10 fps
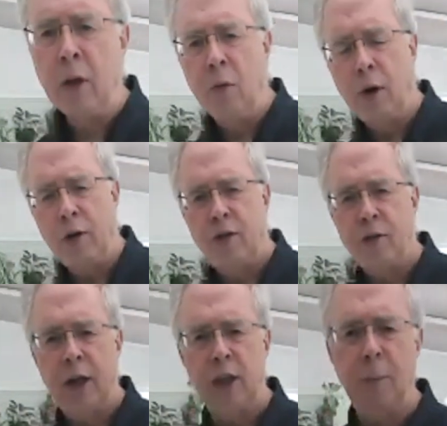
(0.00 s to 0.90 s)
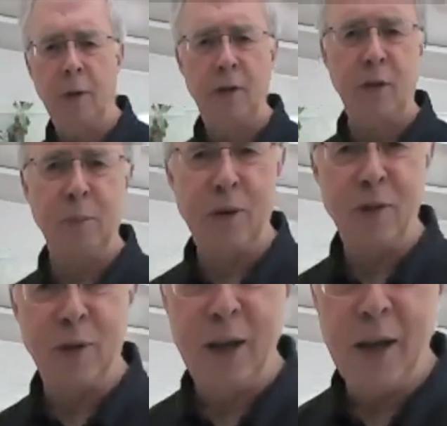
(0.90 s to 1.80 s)
rather strange
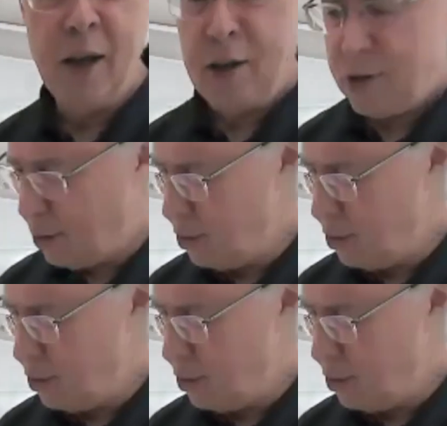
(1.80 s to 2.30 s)
muscle here. So